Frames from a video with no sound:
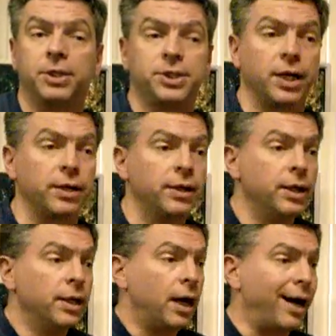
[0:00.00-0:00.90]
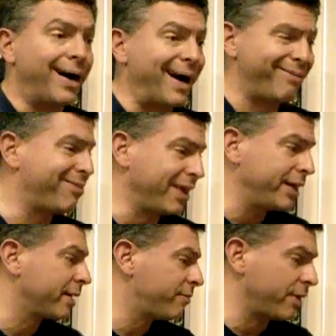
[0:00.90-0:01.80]
But I
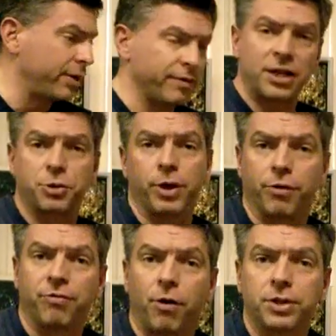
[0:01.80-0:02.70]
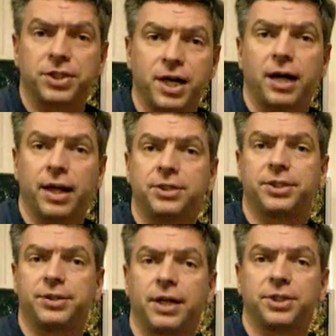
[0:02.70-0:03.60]
think if that's what you're focused on,
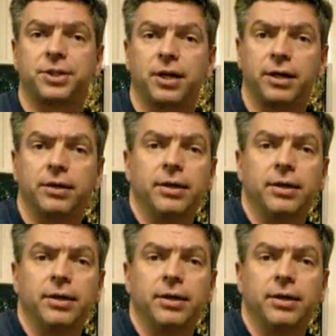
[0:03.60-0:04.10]
that's